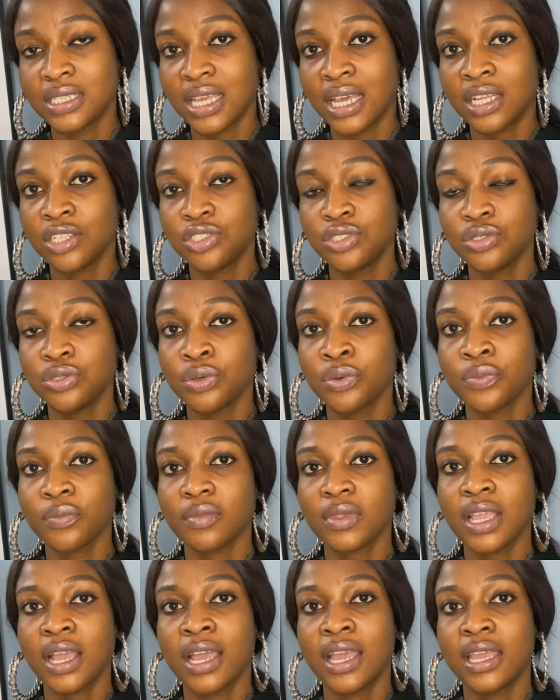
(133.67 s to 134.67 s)
And you know,
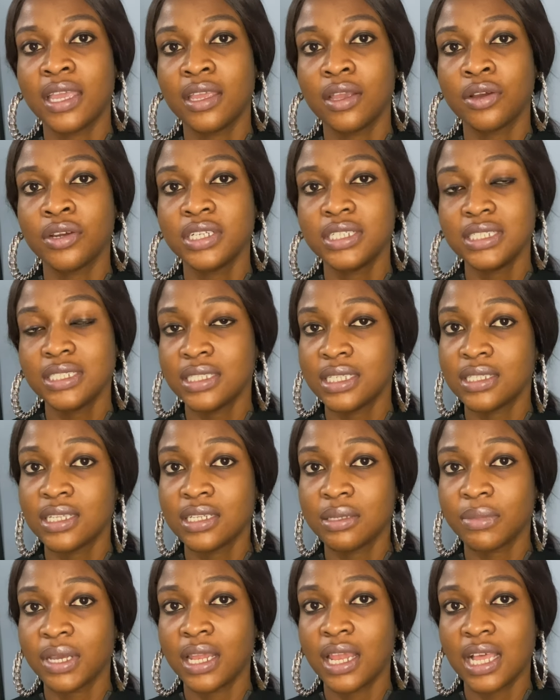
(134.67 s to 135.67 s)
I already
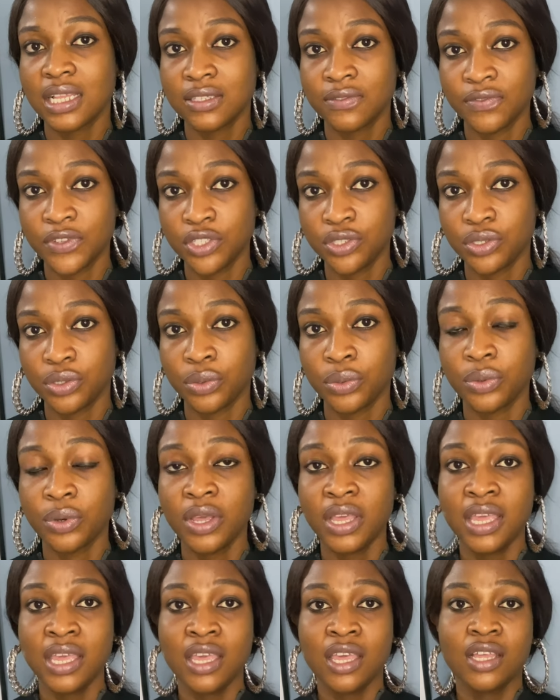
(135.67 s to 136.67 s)
stated in my last video
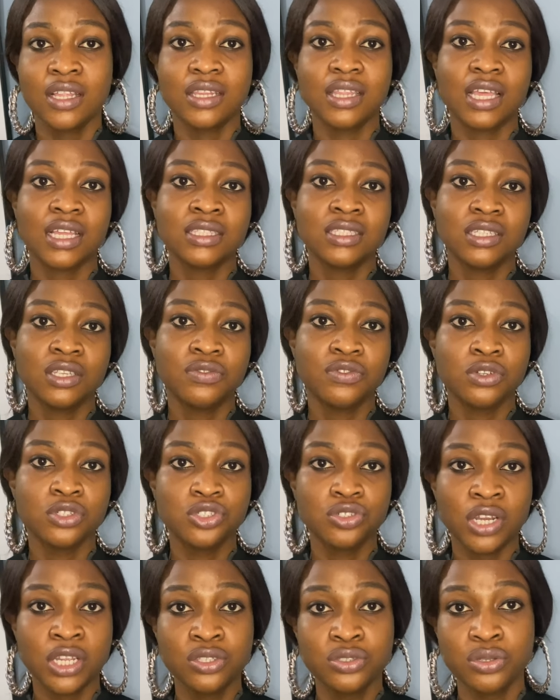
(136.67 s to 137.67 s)
that if you're
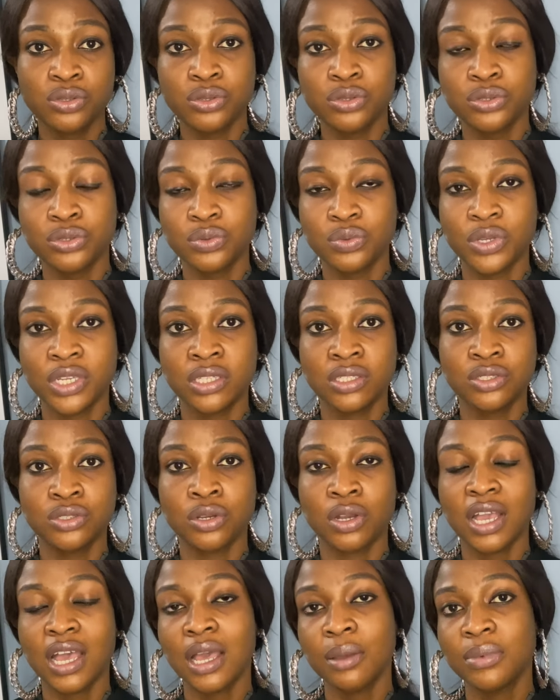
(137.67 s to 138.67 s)
trying to lose weight,
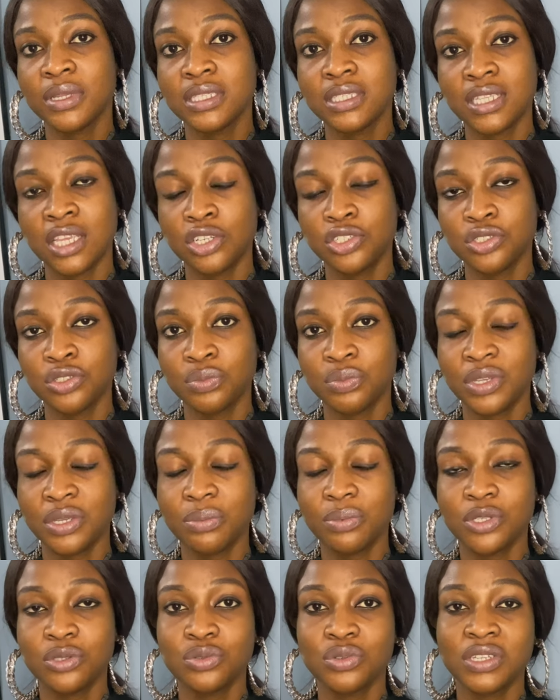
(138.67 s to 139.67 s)
your carb intake should be
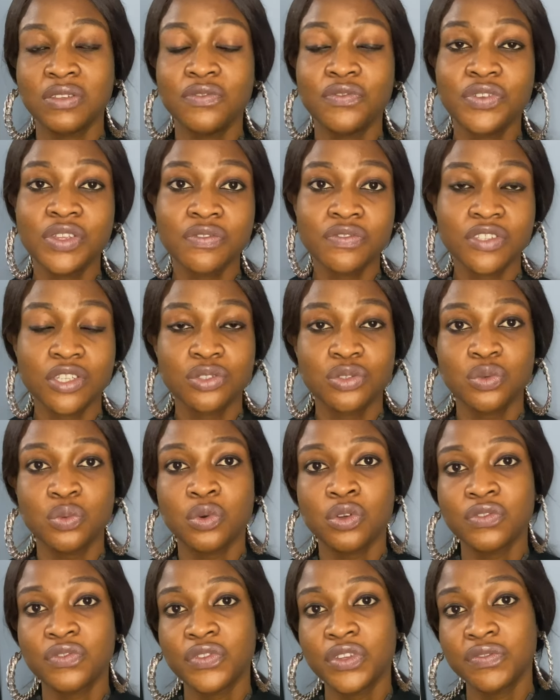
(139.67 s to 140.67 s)
between 50 to
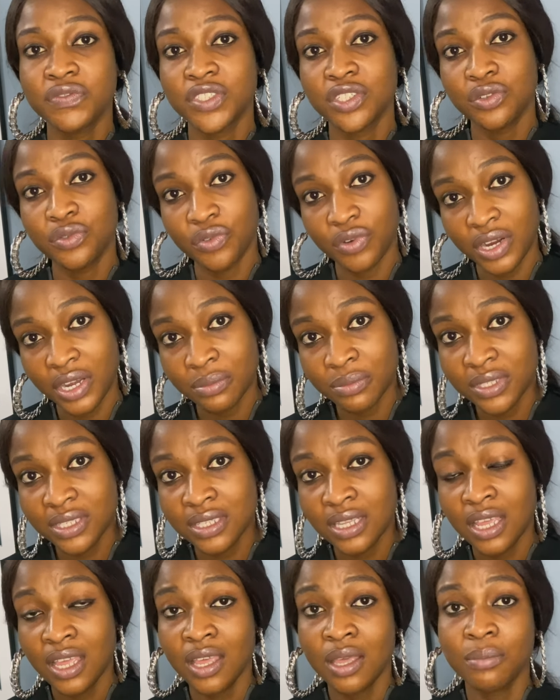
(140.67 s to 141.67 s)
150 grams,